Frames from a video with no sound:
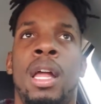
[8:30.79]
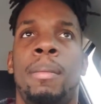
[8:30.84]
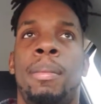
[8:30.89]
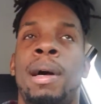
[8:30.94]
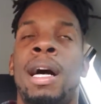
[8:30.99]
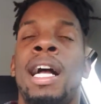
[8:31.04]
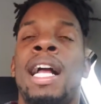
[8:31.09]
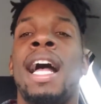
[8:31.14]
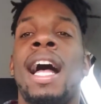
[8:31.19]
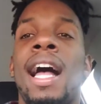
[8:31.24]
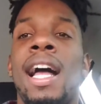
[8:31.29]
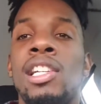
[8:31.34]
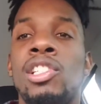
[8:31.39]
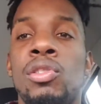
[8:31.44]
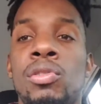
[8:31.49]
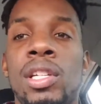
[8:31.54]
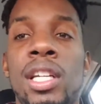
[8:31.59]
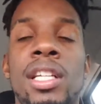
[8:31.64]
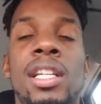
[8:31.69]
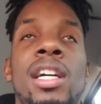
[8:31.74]
But guys,
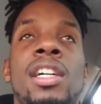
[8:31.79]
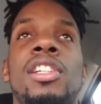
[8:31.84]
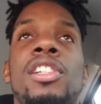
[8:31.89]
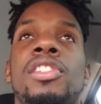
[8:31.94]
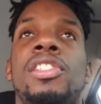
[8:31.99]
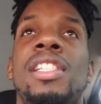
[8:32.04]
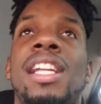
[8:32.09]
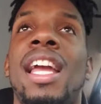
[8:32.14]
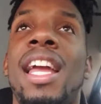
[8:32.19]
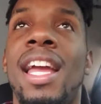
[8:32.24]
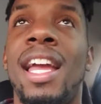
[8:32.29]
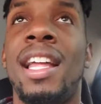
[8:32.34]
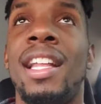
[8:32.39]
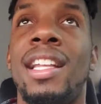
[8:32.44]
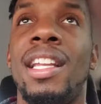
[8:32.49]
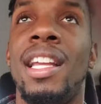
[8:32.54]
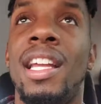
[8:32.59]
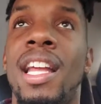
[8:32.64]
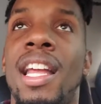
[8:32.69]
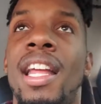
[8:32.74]
you need to
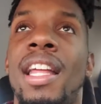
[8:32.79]
understand